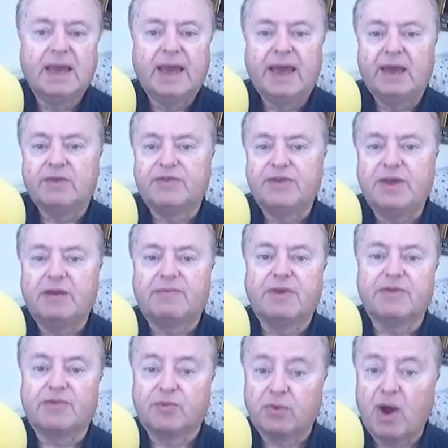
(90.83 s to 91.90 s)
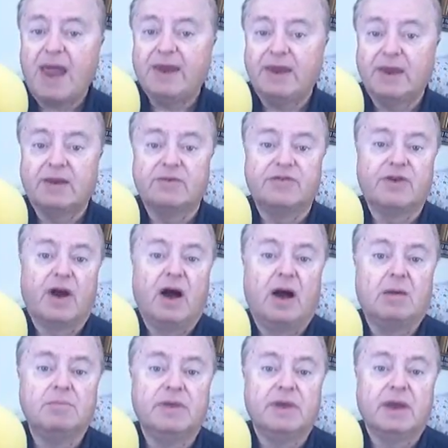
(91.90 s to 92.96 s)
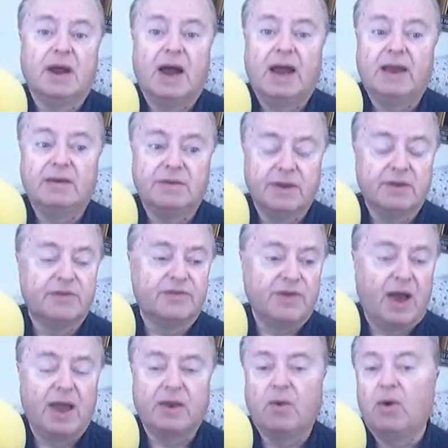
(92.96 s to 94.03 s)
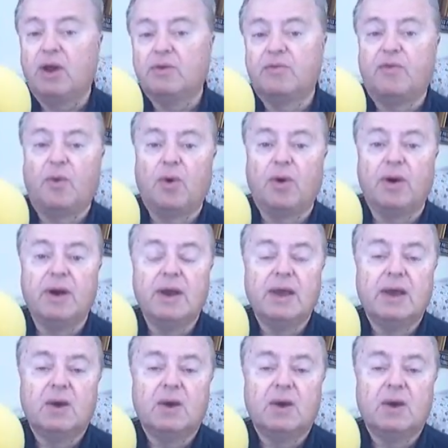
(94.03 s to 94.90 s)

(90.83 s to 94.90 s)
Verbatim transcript: and see if this writing job that I did sign on for